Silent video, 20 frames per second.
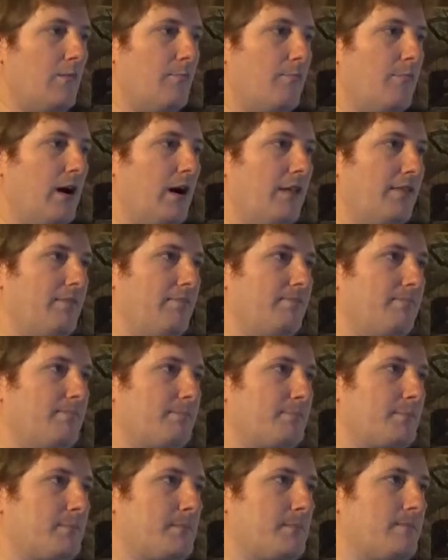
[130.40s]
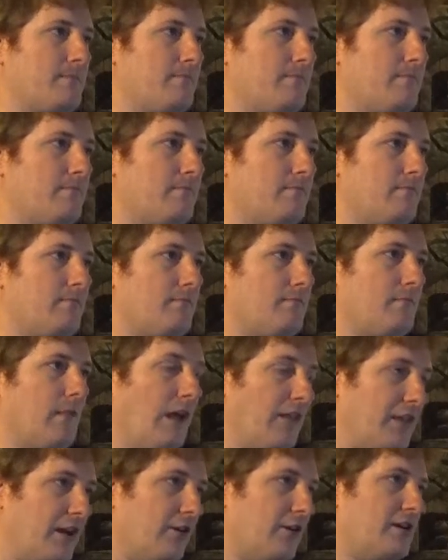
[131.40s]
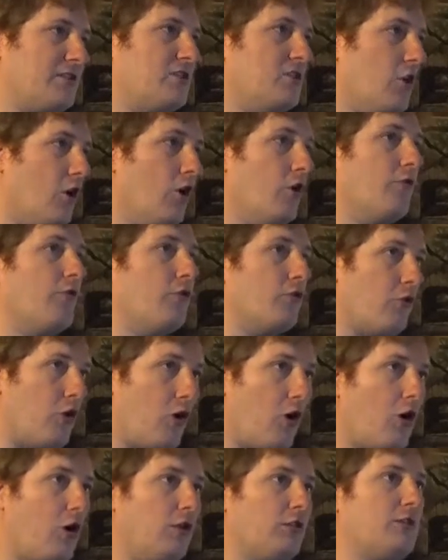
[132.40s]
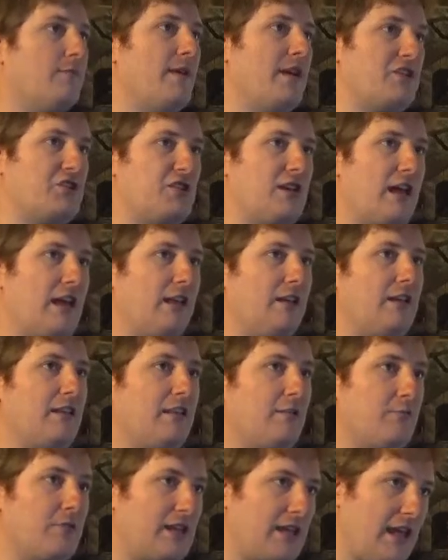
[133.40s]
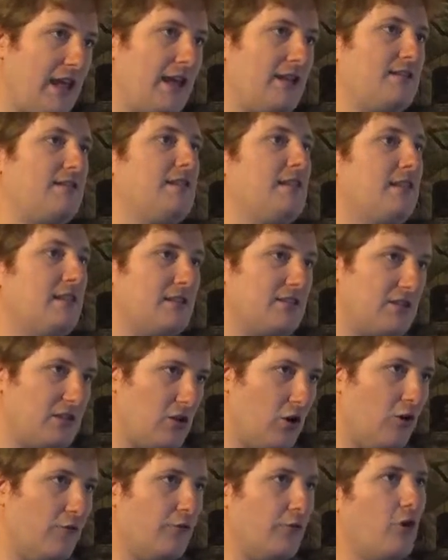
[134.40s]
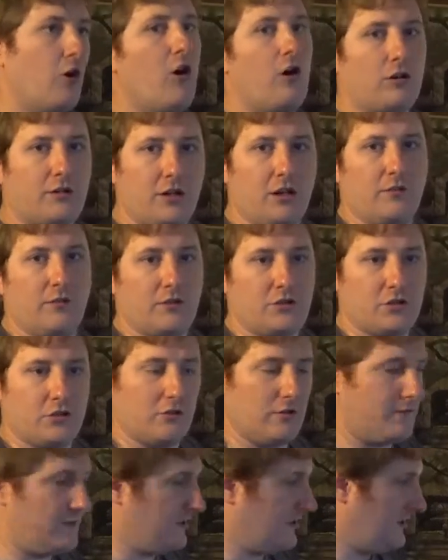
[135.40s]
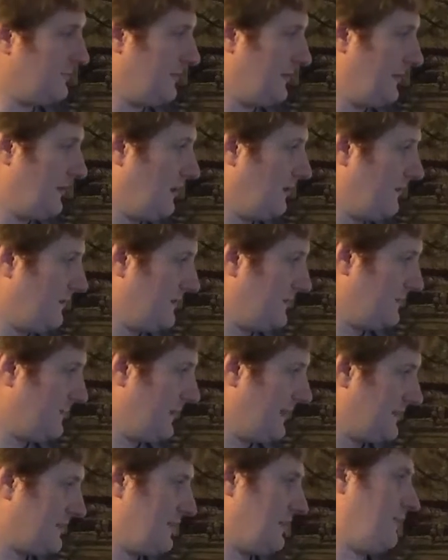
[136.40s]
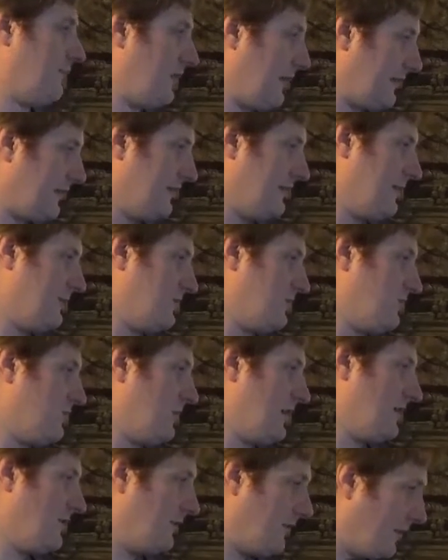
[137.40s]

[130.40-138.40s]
But there is an overall dimensionality that we can't see, that is the overall curvature of the space, and I would like to demonstrate